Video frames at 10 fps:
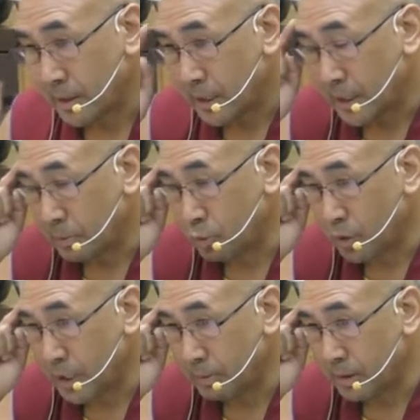If you
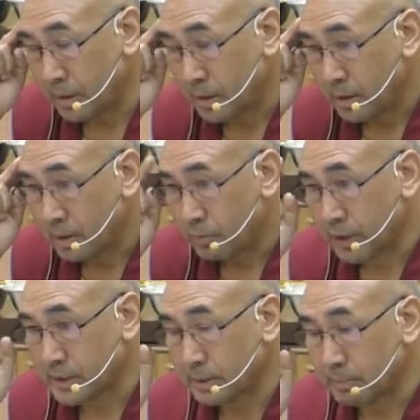have a, for
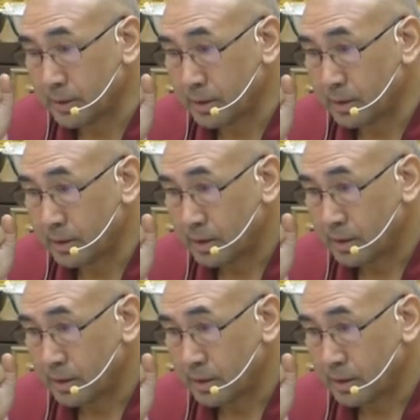example,